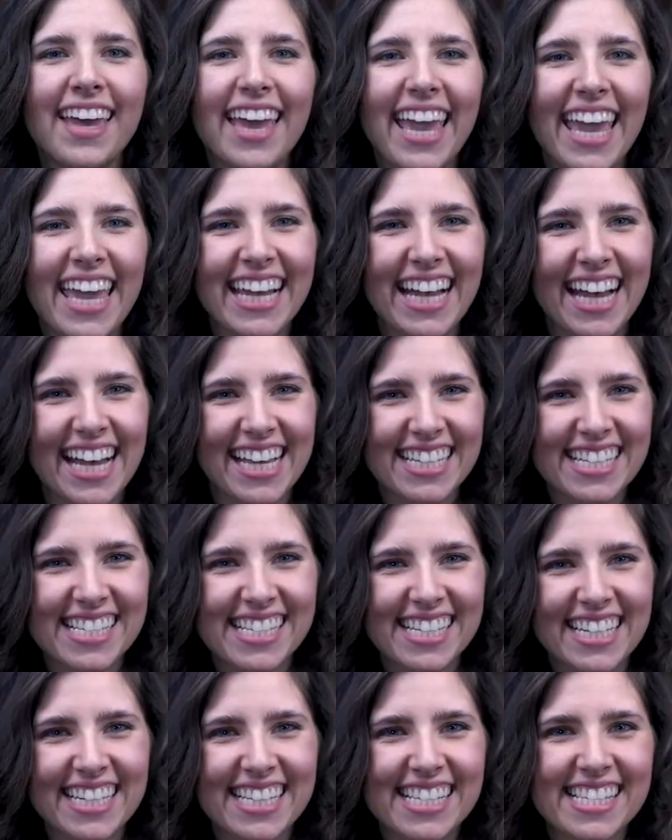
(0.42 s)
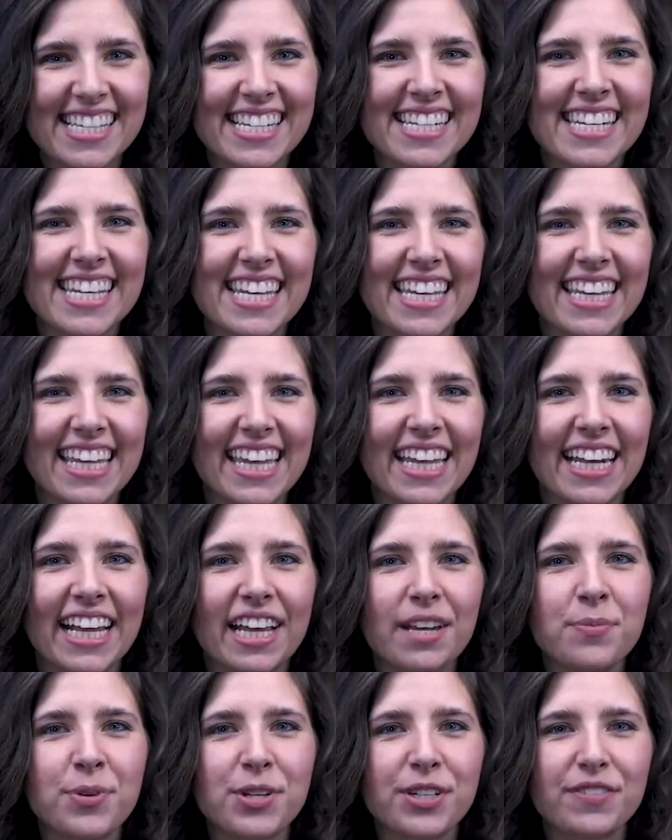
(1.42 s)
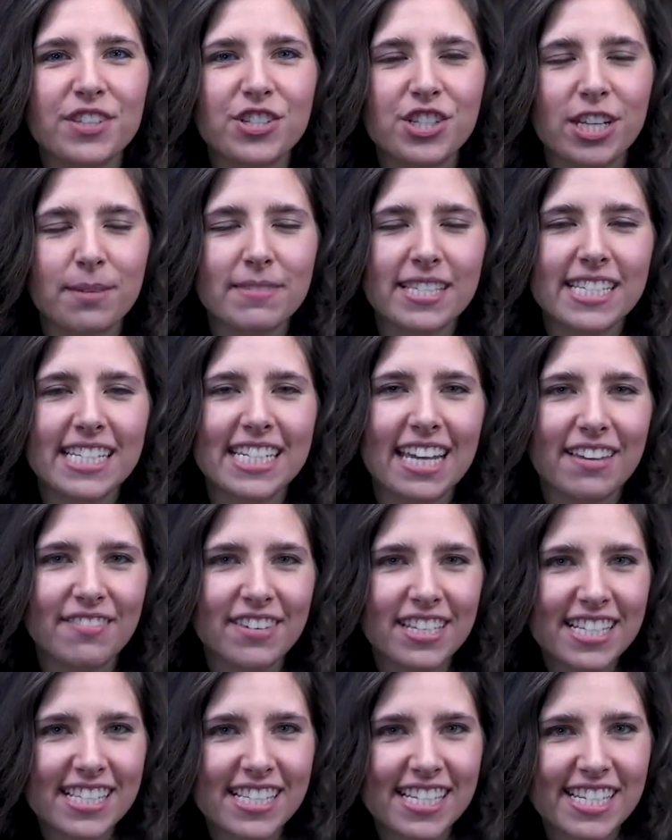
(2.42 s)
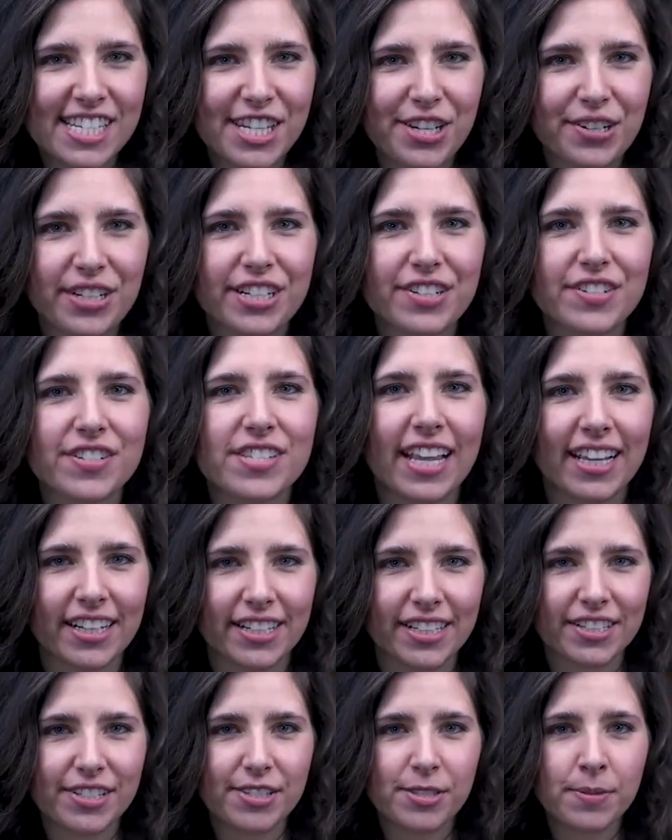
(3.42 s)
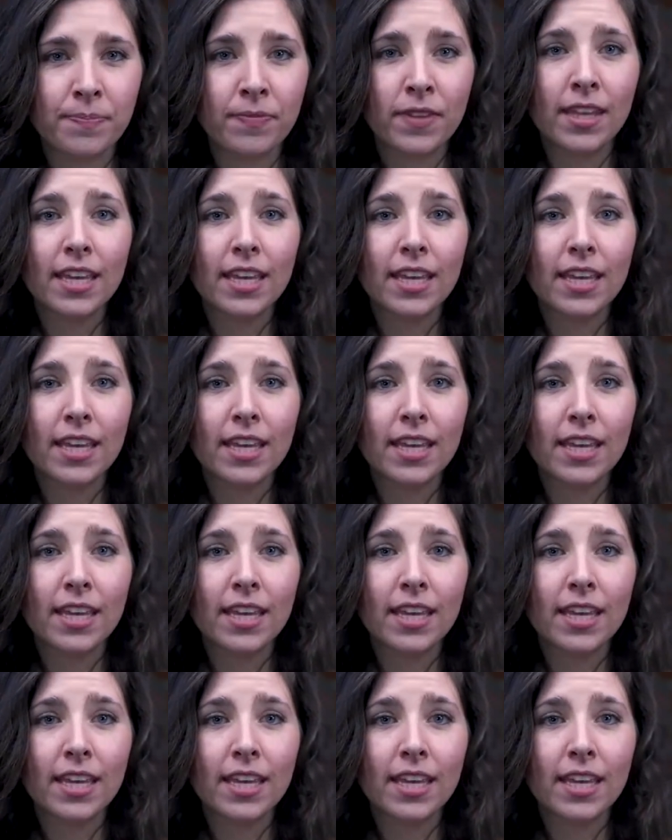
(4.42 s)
Hey guys, it's Sydney, and I am one of the James T. Davis interior designers.